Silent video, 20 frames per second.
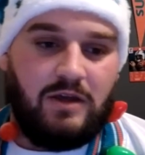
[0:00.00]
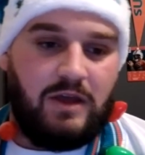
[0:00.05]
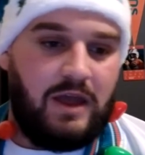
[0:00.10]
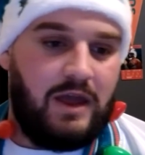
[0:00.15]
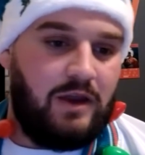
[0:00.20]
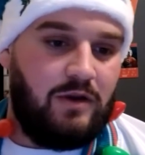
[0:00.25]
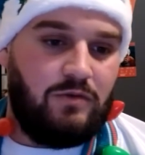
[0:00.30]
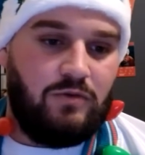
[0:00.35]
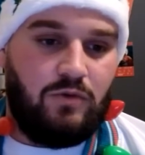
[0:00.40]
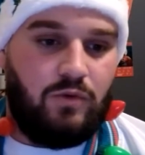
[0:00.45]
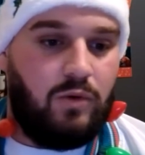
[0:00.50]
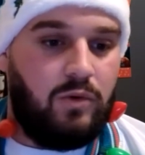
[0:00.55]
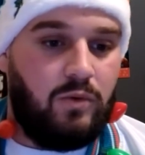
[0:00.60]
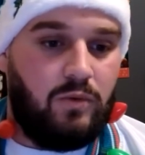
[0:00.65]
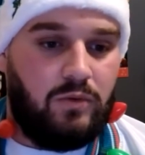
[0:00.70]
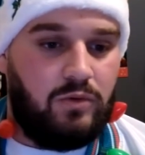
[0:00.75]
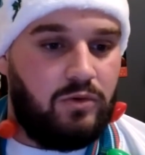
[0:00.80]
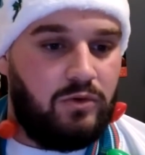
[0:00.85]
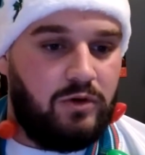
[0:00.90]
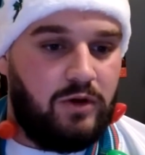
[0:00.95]
And
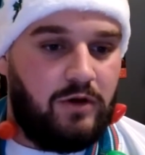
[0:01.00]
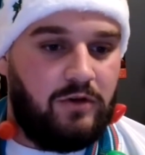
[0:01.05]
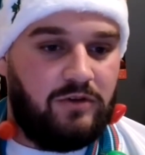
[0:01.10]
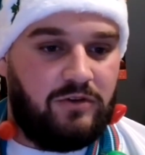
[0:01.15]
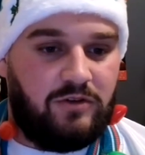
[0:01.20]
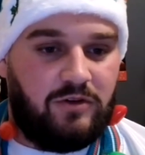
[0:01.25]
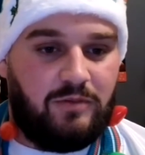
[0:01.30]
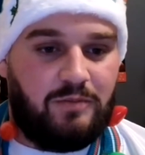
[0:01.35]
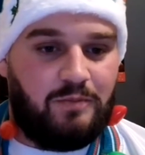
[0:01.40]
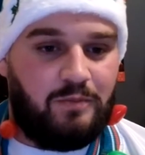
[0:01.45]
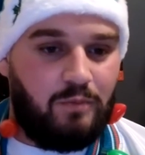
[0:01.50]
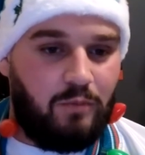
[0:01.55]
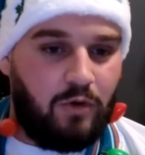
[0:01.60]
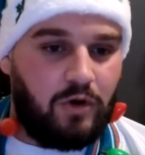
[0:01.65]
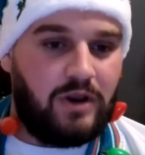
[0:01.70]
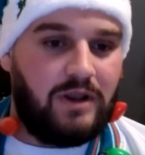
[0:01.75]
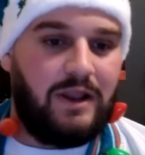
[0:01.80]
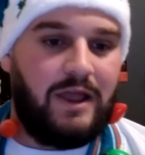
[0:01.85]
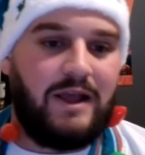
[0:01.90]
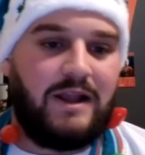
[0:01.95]
who knows, you're
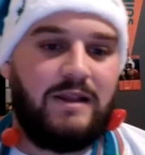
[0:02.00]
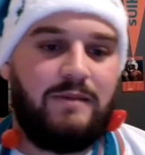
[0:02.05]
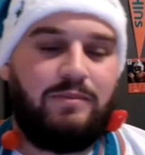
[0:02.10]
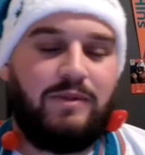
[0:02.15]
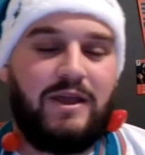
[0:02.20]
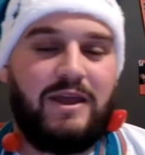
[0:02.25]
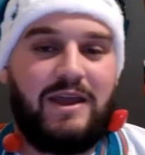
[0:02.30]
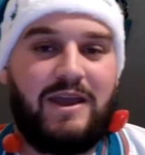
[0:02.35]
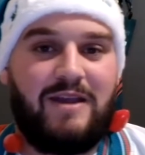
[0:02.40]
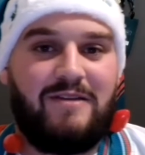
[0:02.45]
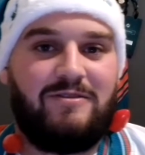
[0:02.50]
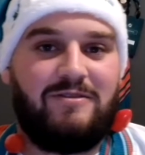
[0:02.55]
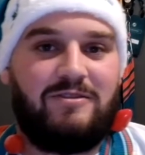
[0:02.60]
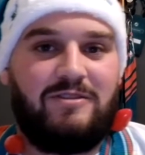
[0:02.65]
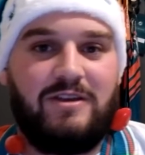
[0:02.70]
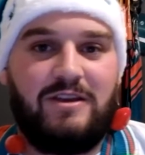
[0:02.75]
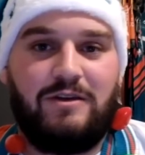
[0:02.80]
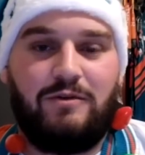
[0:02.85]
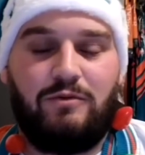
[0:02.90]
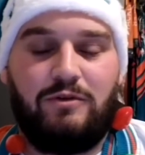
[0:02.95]
more than likely playing Kansas
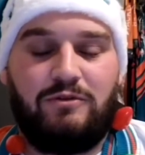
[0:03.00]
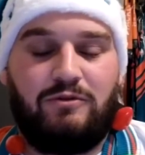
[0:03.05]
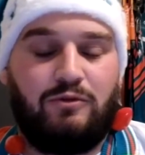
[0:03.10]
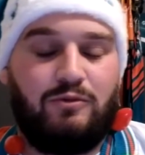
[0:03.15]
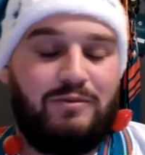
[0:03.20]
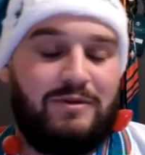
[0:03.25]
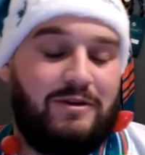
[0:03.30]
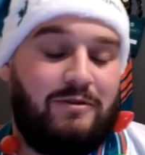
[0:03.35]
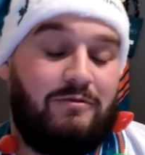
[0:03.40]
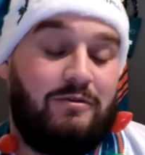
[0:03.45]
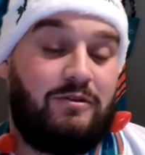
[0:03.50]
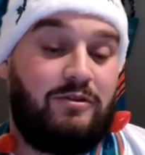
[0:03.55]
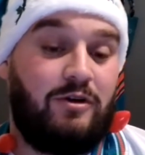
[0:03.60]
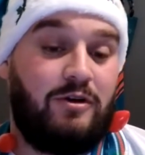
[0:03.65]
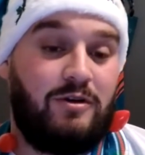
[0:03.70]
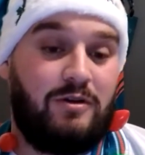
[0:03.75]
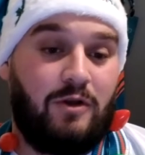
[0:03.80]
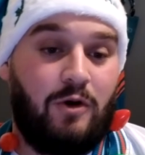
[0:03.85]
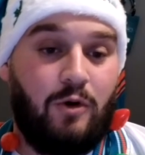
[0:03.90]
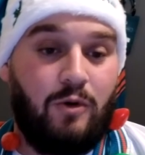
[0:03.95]
City, which will be a
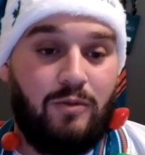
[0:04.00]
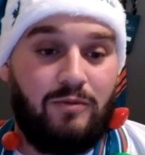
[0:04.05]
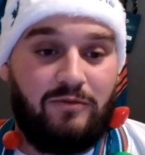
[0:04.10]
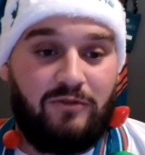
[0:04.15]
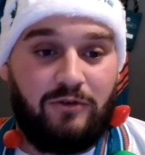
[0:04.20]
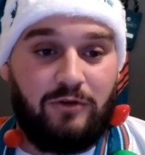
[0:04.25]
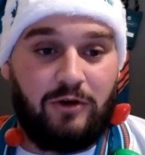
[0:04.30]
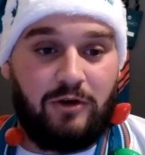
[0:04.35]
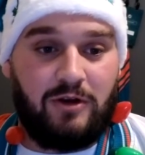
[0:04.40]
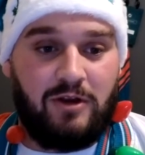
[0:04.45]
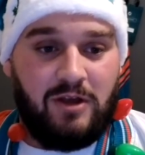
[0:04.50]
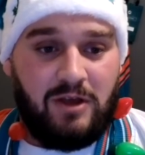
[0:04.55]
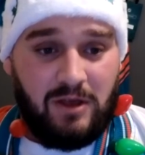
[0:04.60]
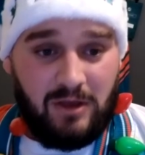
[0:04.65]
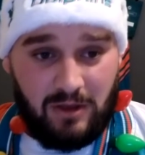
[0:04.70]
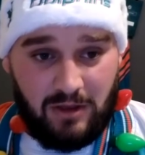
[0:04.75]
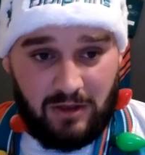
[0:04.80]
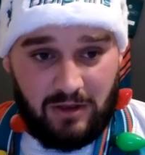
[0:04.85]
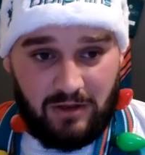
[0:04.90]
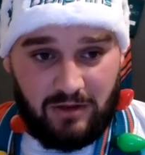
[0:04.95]
return home for
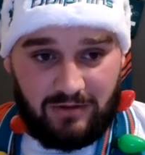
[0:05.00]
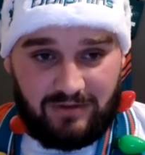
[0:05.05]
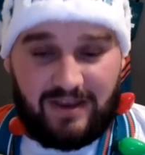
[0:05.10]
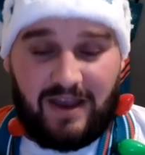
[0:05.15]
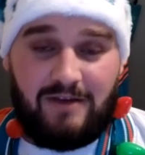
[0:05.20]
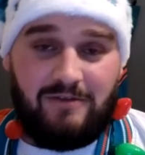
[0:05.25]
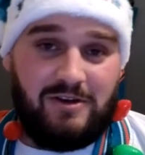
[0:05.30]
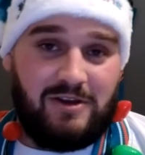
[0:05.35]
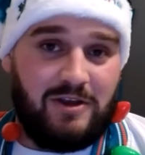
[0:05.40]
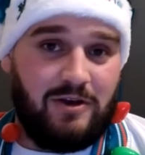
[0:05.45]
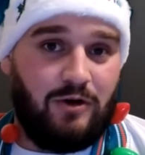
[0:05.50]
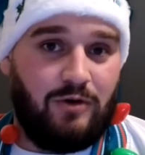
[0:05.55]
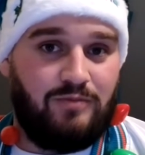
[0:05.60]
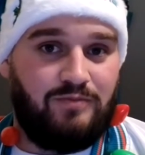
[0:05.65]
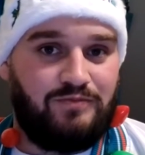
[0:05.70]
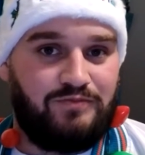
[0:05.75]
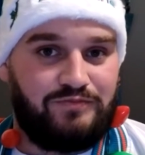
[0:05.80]
Tyreek Hill,